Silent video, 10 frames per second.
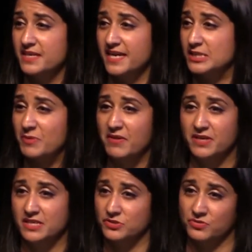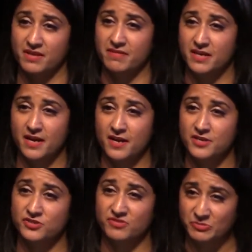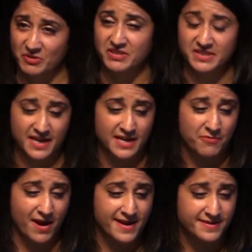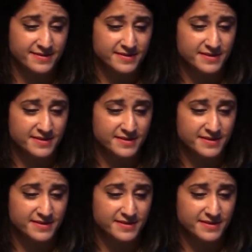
experience or their user experience in any way.